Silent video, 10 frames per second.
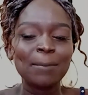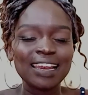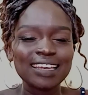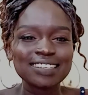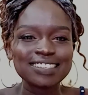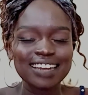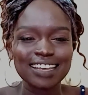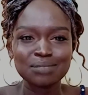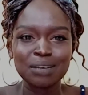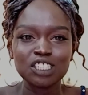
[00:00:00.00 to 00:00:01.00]
Please,
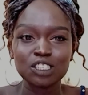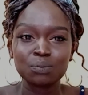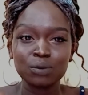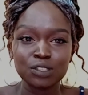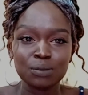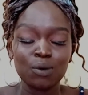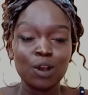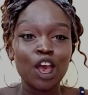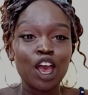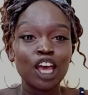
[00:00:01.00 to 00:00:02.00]
in as much as
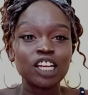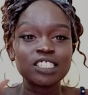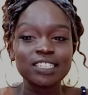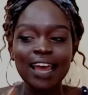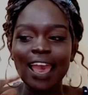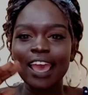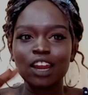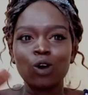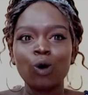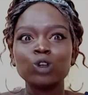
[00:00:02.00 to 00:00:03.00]
possible, try
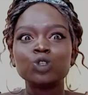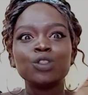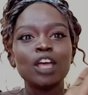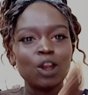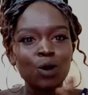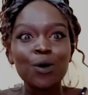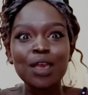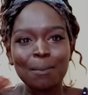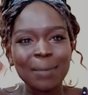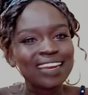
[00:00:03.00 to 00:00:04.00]
and go to the
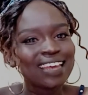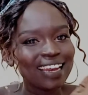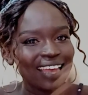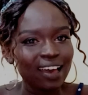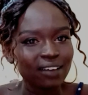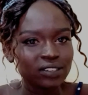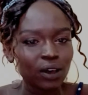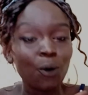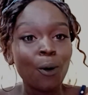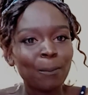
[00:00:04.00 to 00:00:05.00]
loo immediately
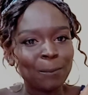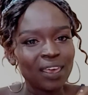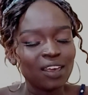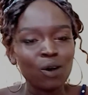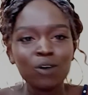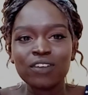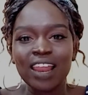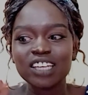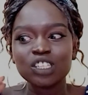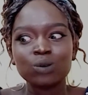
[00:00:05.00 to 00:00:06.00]
after. Go pee, go
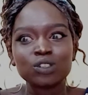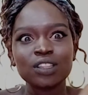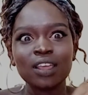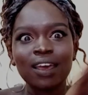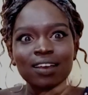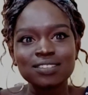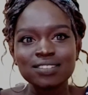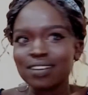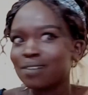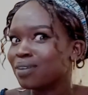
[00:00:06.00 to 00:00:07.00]
flush out the
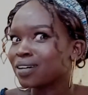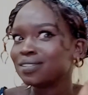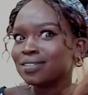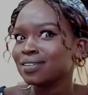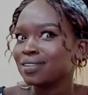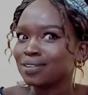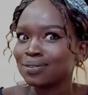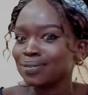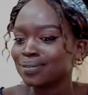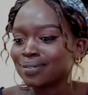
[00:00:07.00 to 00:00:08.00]
extra bacteria
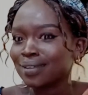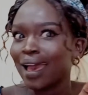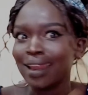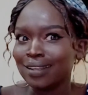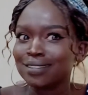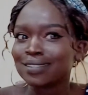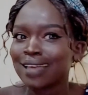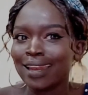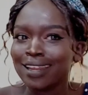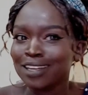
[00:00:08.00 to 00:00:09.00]
that was
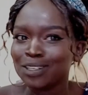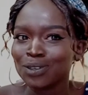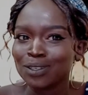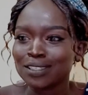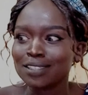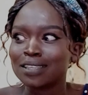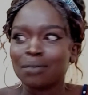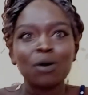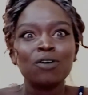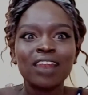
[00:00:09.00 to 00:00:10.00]
added into your
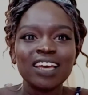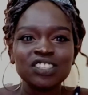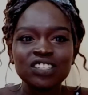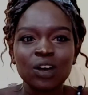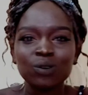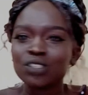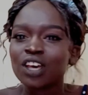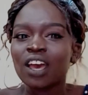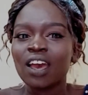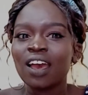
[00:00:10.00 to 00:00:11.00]
system. Go flush it out.